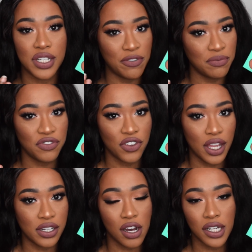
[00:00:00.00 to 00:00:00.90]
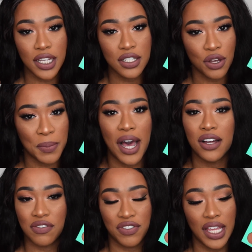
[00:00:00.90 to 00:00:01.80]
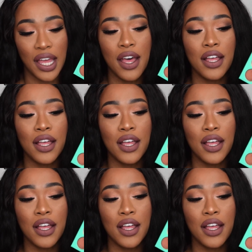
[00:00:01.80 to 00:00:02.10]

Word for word: depth and darkness on my outer V